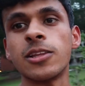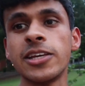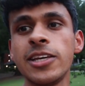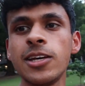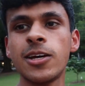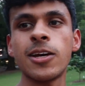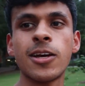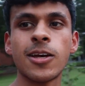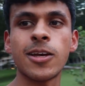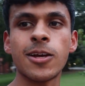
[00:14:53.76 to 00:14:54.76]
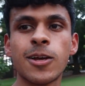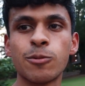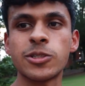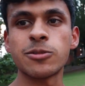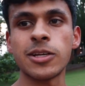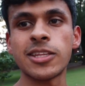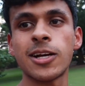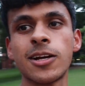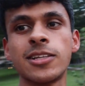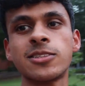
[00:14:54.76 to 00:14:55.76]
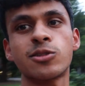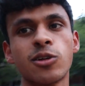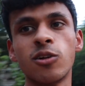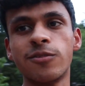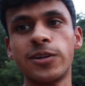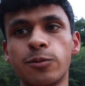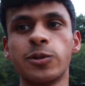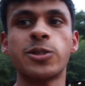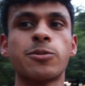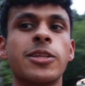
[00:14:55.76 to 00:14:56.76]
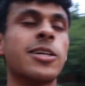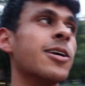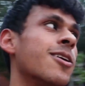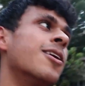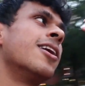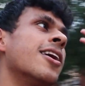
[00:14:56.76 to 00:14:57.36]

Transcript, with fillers: Lee, which is right there, and Sullivan, which is right there.